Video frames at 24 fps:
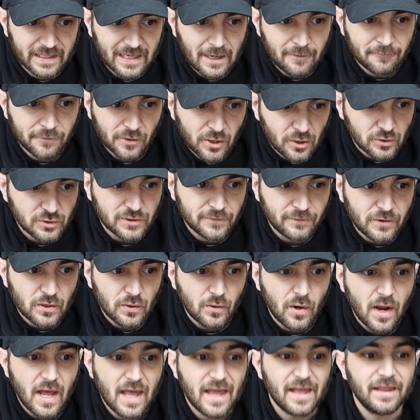Now for those of
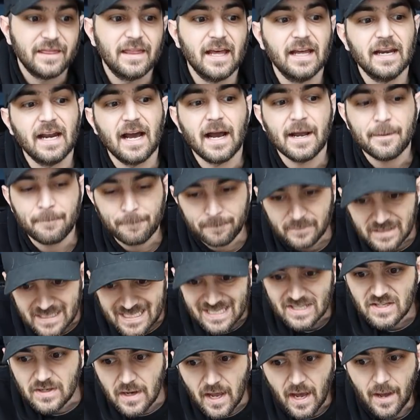you that I
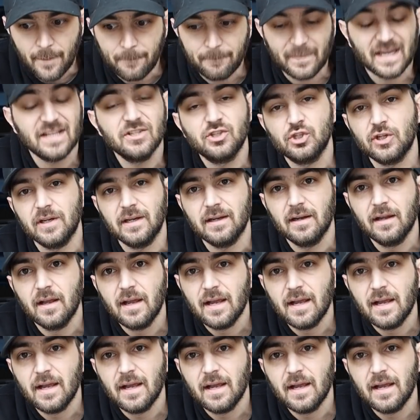did not mention